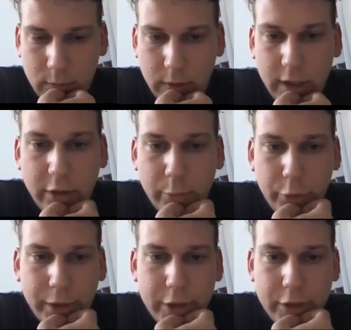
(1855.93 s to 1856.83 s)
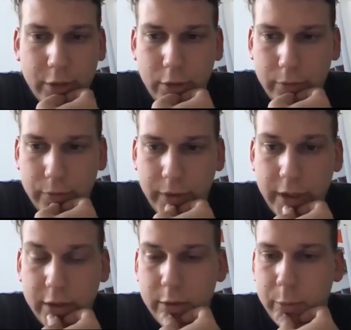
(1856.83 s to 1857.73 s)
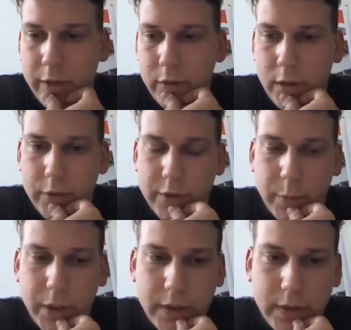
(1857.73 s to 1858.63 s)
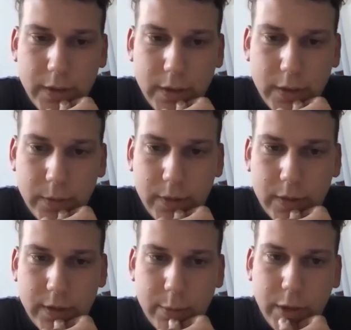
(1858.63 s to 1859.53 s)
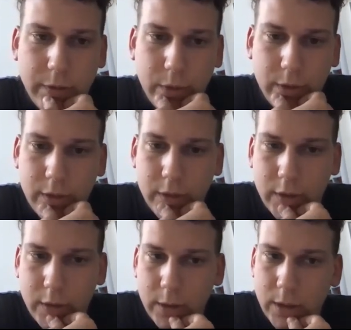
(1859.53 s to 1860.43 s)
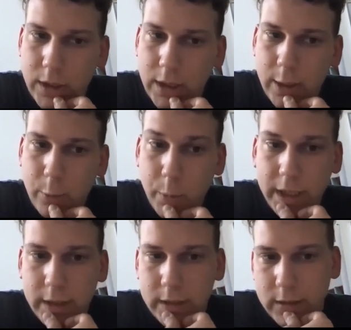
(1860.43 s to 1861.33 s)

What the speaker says: interpretation of inner pavilion spaces. So this is between the main